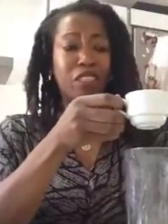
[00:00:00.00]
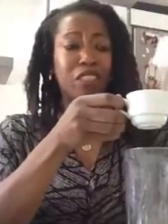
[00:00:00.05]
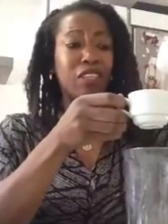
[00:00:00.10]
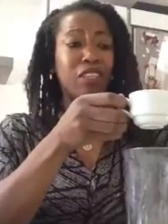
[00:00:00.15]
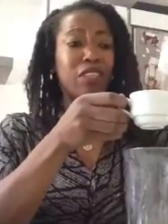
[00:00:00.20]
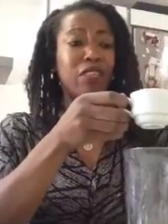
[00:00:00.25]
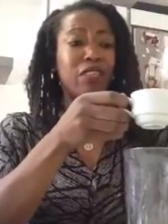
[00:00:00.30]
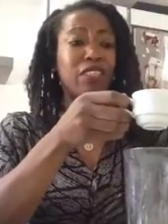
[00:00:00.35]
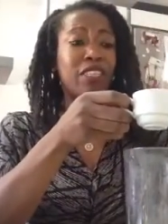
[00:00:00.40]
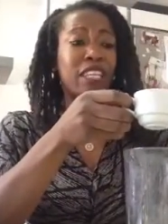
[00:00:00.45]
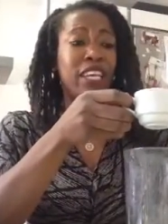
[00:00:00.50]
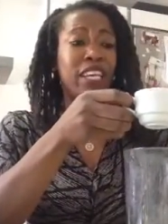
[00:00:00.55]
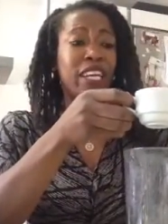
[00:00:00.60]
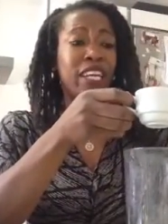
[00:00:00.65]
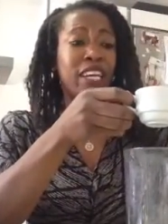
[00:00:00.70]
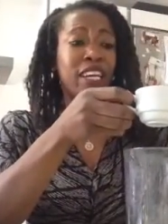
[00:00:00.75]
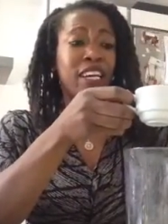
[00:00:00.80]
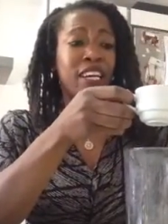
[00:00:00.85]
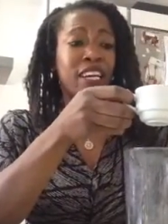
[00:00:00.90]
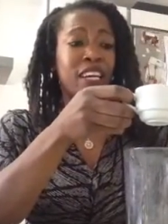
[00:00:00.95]
I'm going to
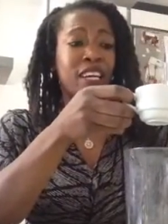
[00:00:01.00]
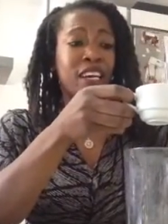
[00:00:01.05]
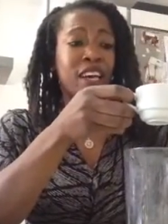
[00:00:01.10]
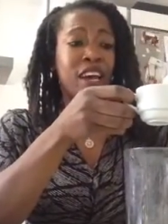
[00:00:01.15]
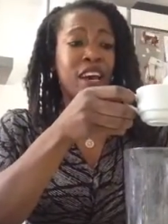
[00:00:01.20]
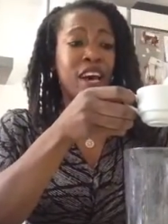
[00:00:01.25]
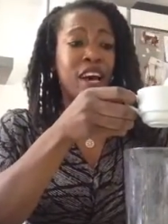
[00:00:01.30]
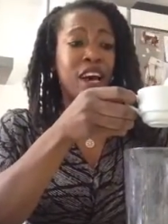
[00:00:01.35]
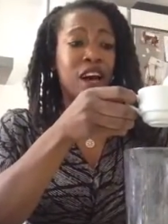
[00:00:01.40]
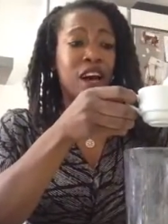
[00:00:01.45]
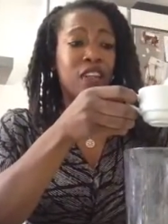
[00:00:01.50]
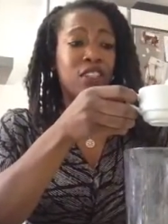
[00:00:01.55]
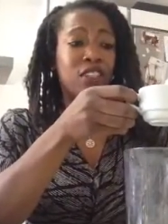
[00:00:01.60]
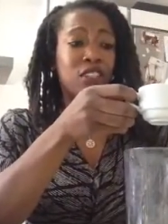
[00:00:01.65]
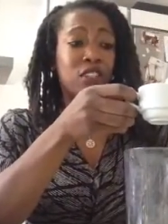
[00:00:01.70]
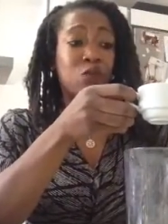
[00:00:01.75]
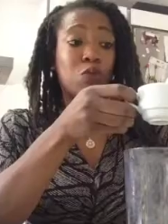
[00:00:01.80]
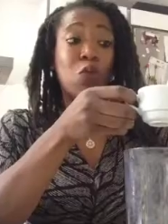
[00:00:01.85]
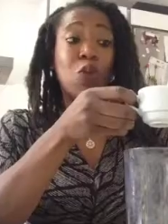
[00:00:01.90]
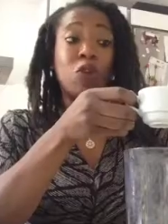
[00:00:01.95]
stick
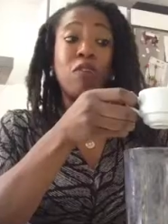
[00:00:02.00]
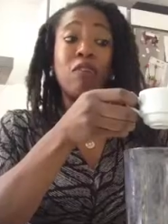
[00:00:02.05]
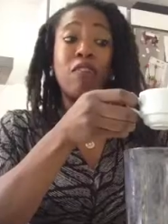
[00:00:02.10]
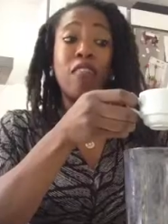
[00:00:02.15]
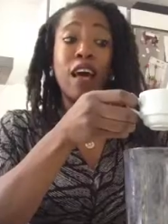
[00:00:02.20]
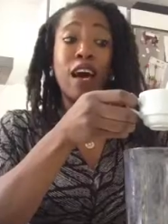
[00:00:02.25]
just 1